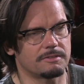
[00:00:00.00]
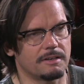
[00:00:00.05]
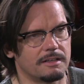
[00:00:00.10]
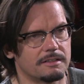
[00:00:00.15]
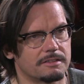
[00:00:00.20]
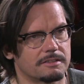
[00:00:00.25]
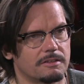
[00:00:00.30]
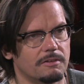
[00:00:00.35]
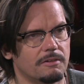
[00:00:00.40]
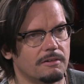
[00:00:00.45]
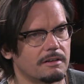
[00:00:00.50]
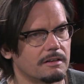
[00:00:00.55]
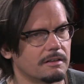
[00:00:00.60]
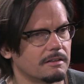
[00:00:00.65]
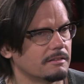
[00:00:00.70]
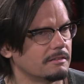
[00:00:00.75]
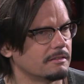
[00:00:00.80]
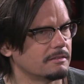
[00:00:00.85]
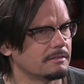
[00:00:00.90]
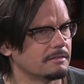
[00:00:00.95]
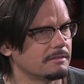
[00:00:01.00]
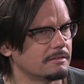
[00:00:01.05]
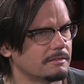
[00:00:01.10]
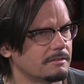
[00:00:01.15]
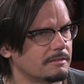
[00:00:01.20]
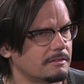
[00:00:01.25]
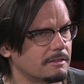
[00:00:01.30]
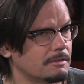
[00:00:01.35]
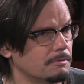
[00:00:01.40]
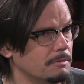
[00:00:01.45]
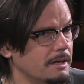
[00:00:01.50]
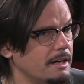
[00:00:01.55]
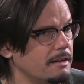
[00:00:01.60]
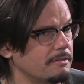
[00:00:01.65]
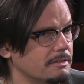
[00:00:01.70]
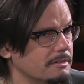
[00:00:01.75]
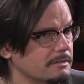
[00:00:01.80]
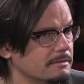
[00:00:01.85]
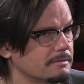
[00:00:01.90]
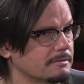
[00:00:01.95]
trying to score or
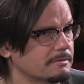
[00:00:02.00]
whatever.